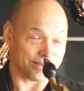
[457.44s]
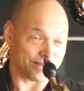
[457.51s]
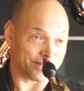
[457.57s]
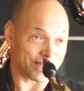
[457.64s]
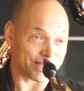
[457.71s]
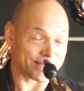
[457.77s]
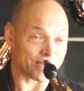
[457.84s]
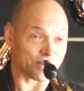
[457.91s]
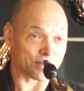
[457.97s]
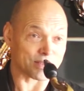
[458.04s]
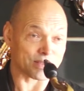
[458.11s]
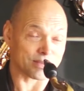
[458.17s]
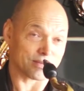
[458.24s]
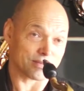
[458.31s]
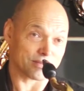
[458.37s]
that
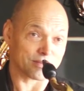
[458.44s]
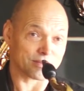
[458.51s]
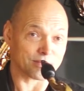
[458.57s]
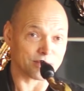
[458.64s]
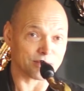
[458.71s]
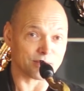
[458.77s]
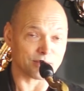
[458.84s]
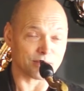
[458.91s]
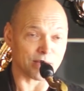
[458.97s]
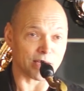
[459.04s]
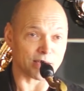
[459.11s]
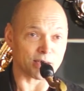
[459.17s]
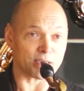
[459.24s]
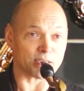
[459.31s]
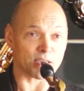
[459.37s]
sounds
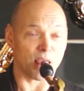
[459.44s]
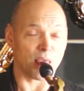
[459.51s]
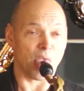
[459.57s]
like this.